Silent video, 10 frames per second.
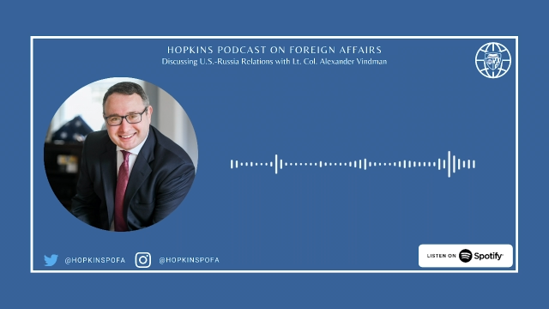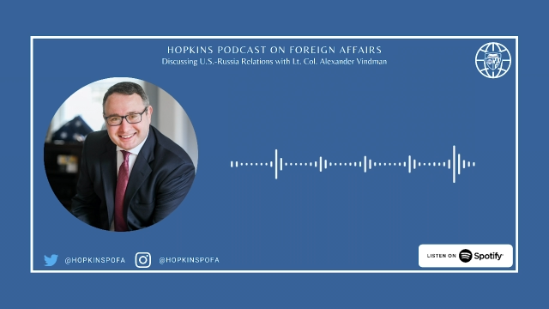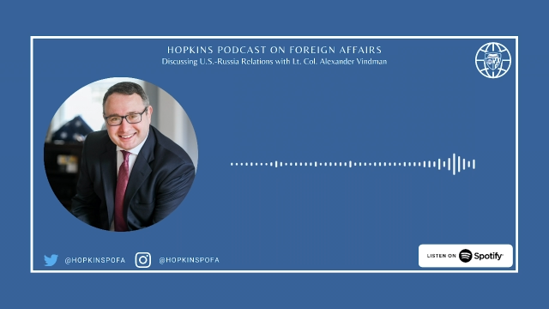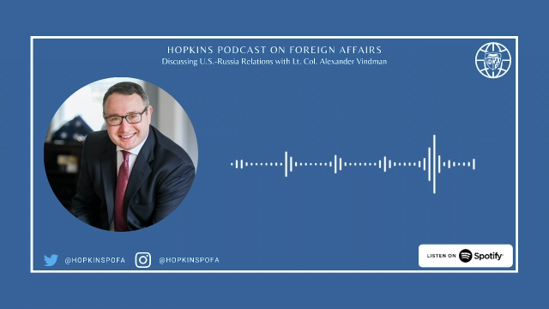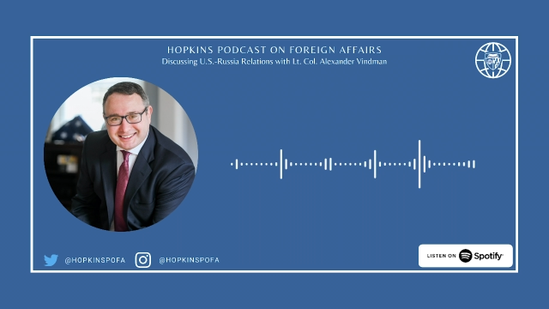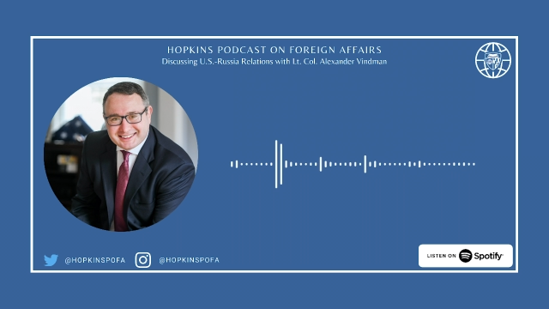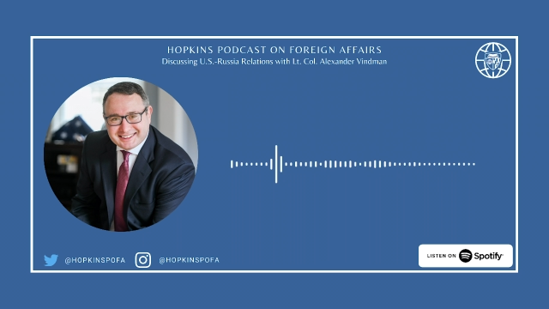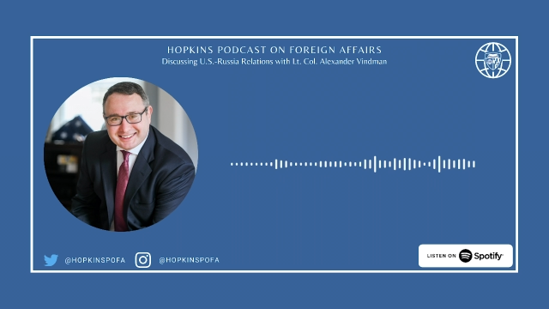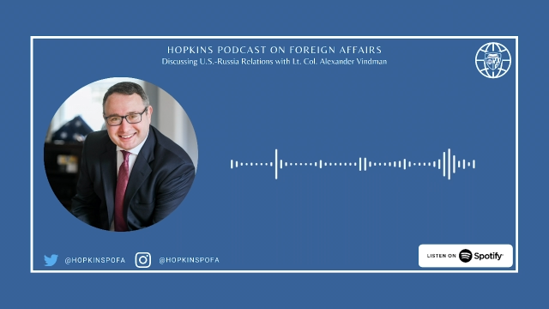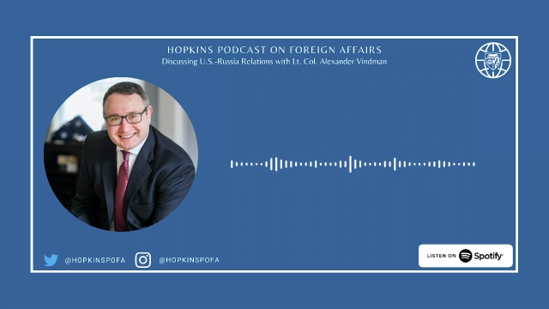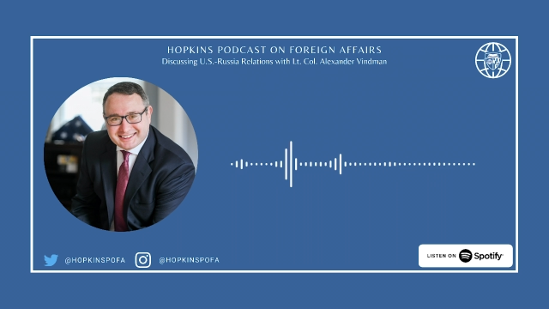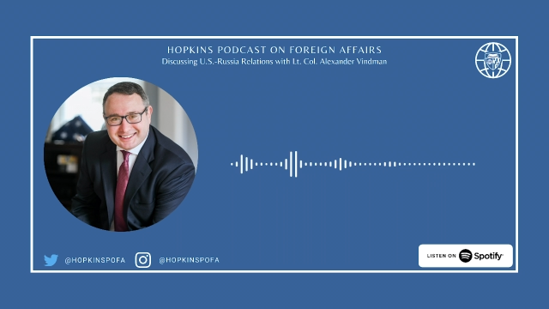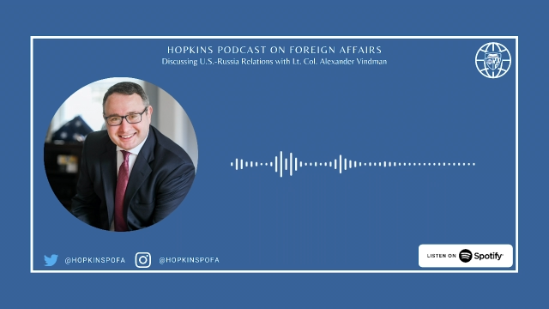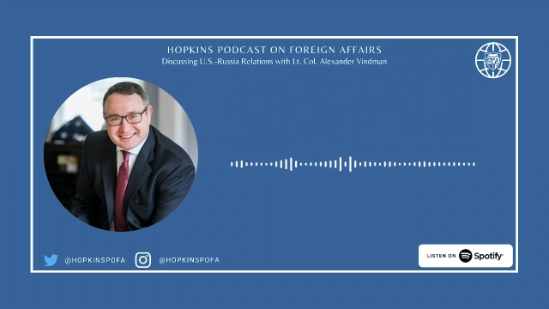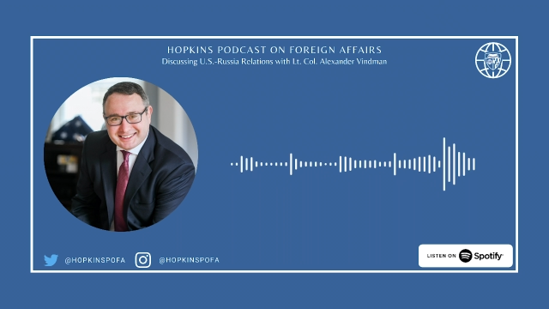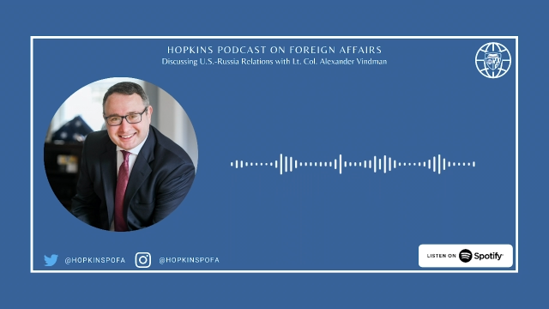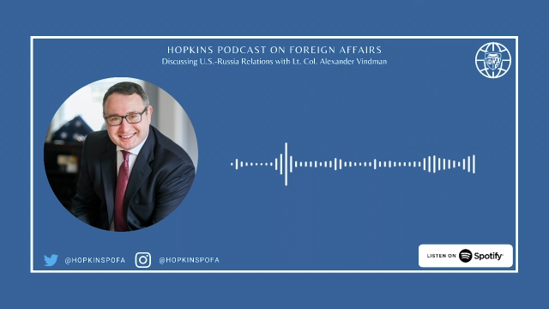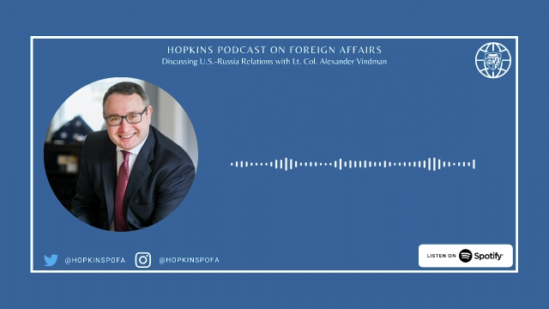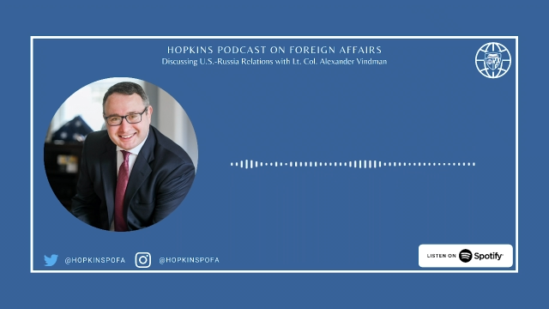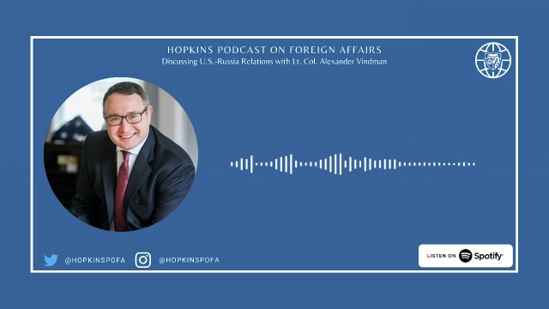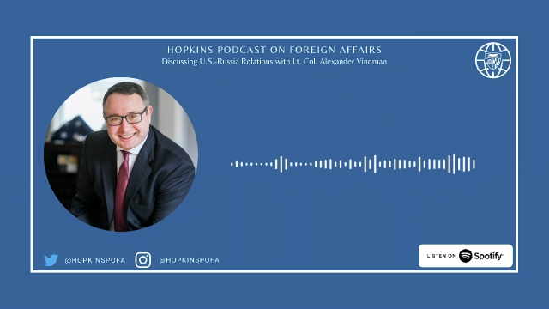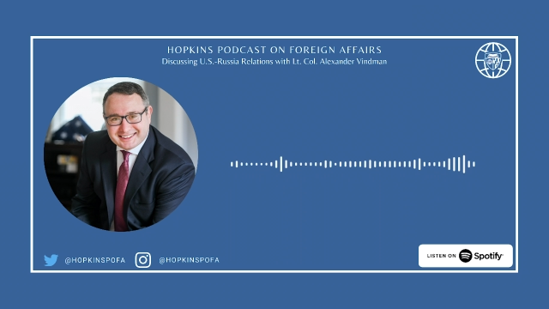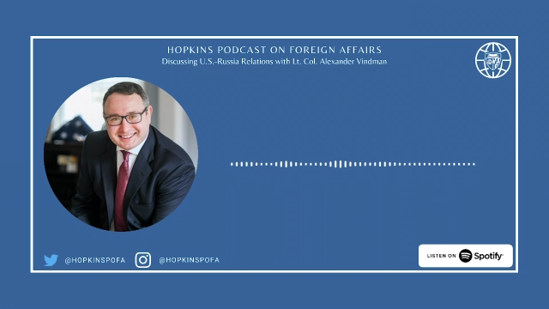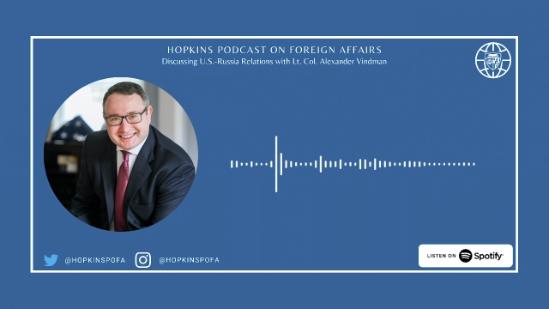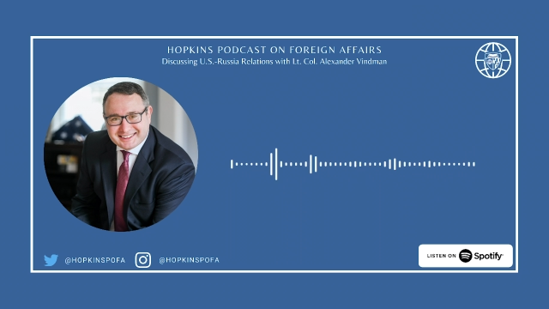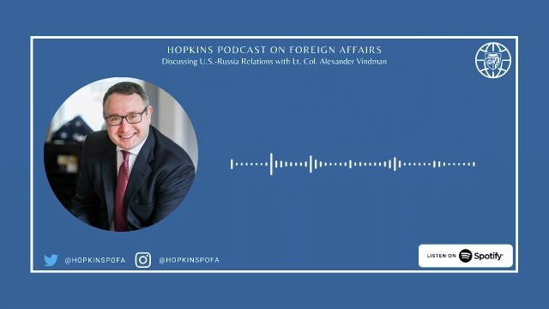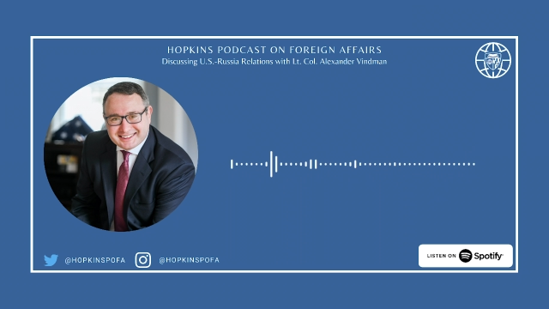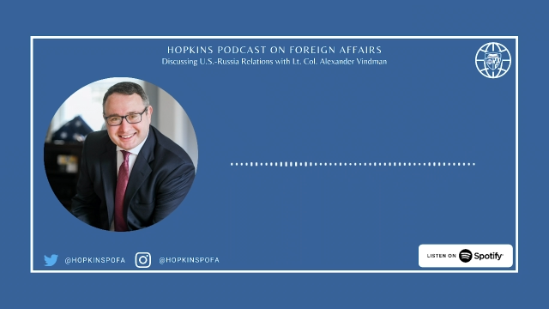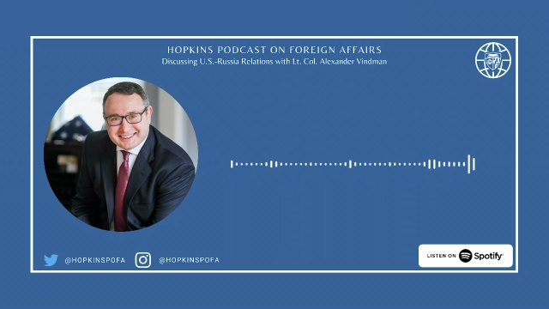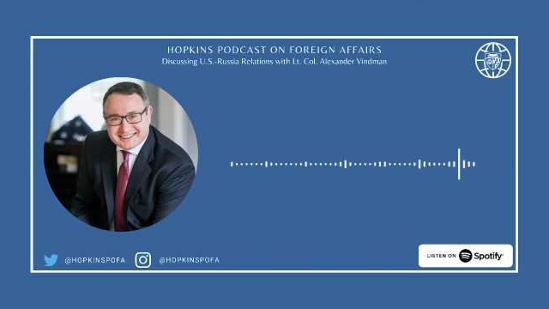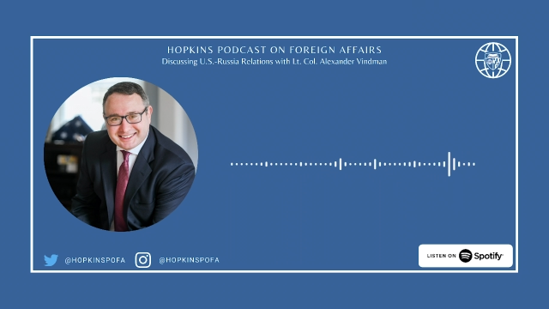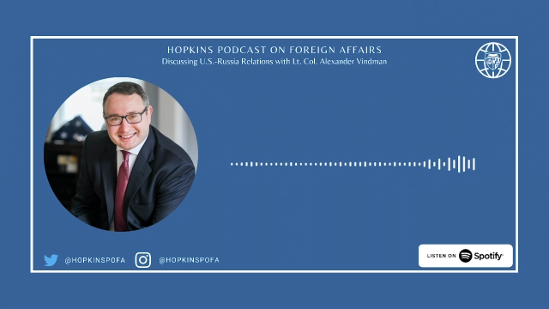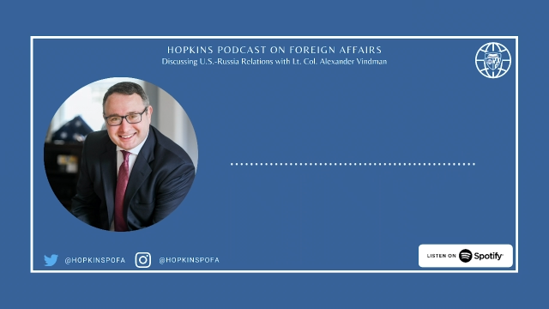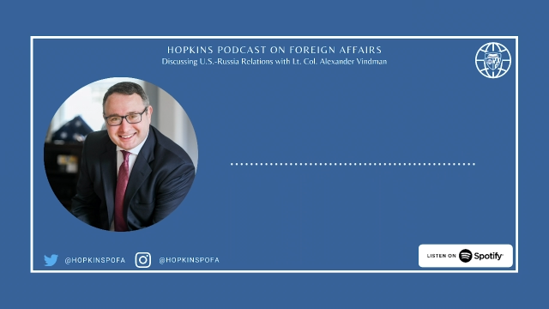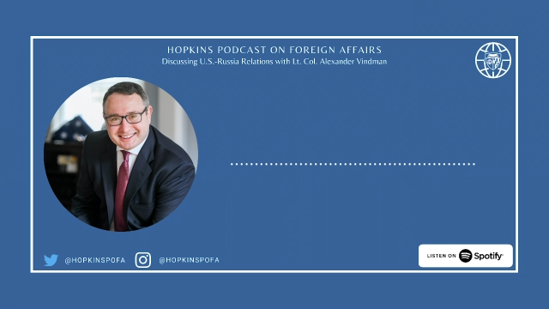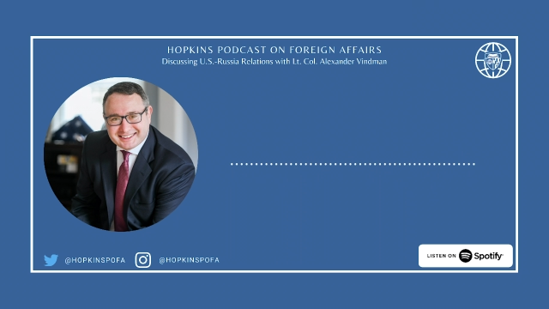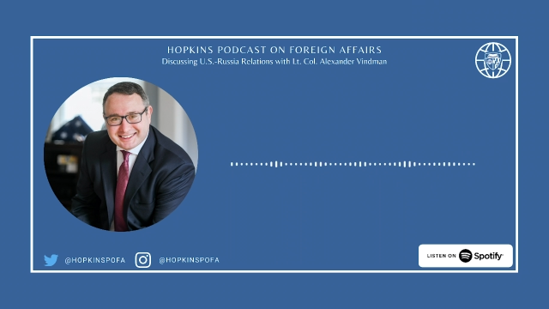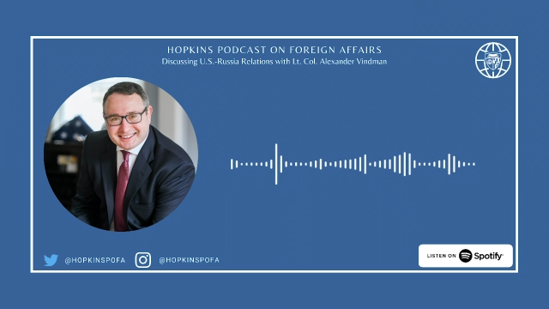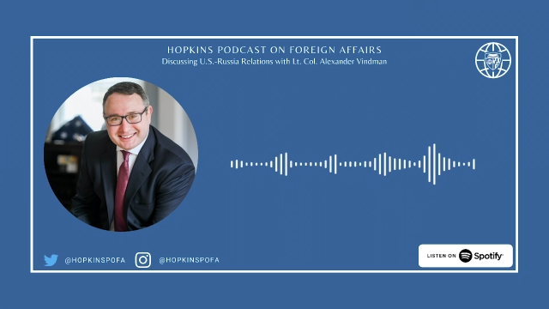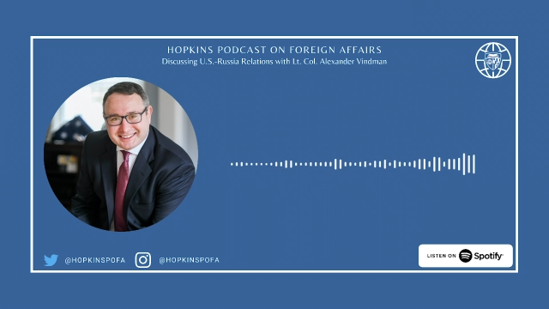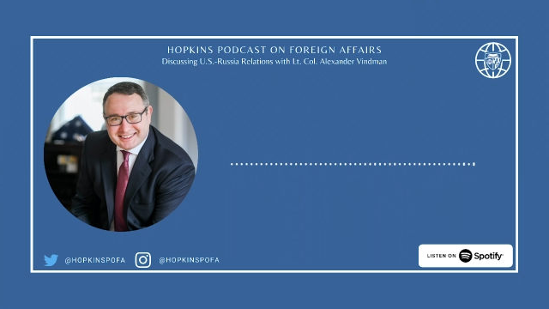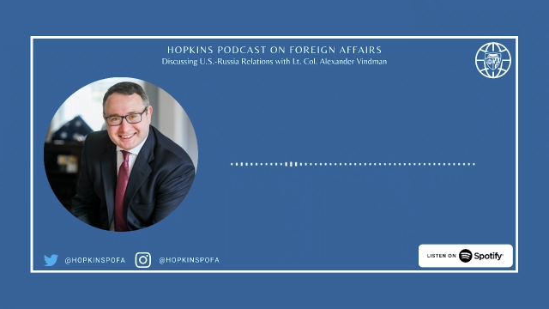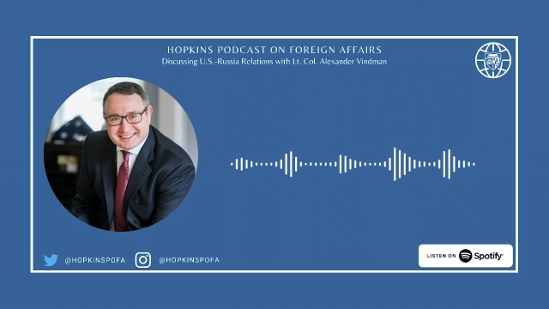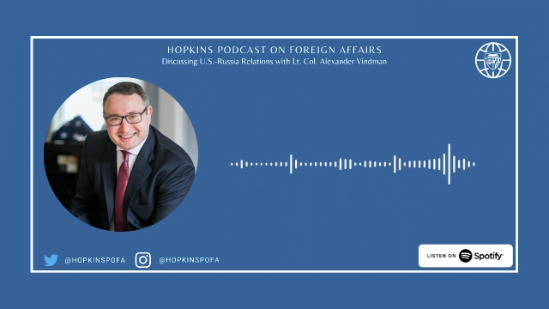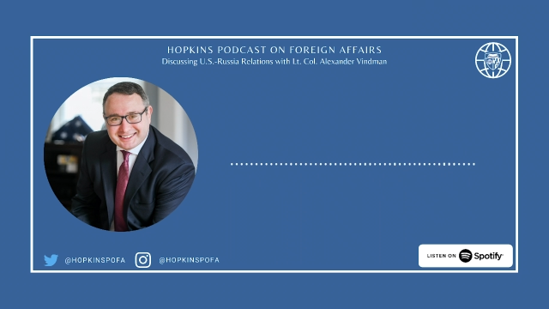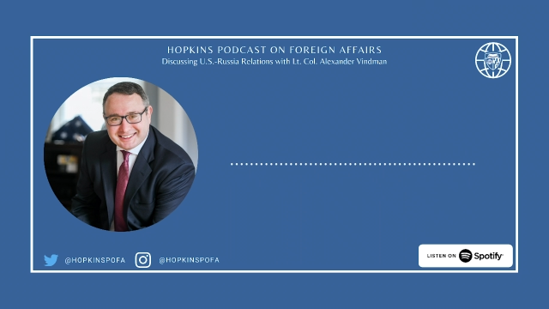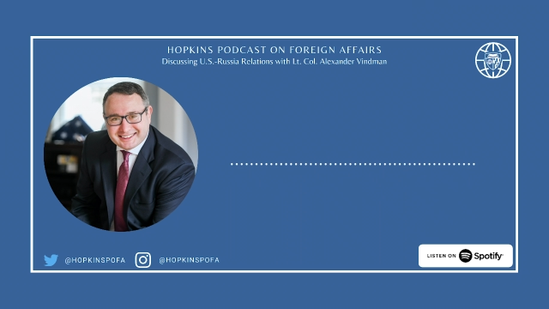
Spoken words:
This is a still picture; no speech is visible.